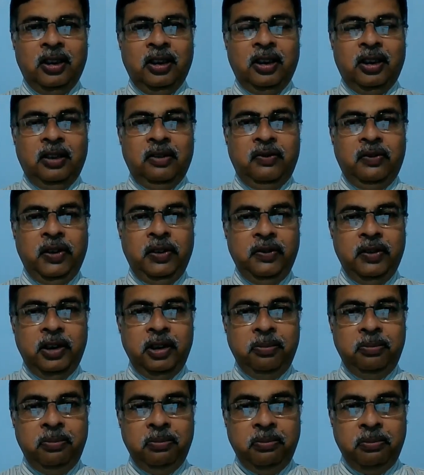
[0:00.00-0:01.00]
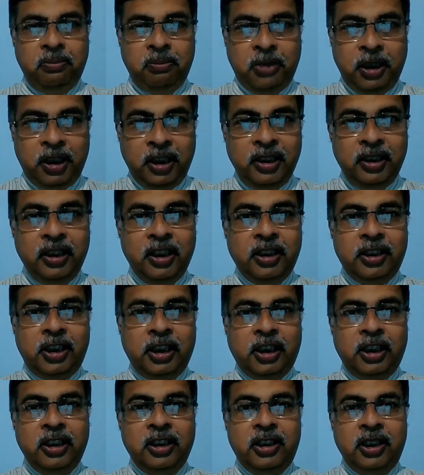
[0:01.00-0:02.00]
We will begin the second
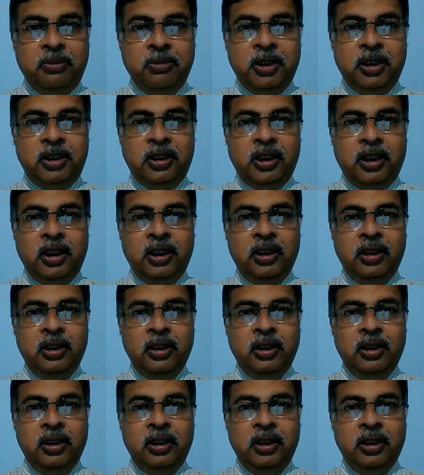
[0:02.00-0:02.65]
semester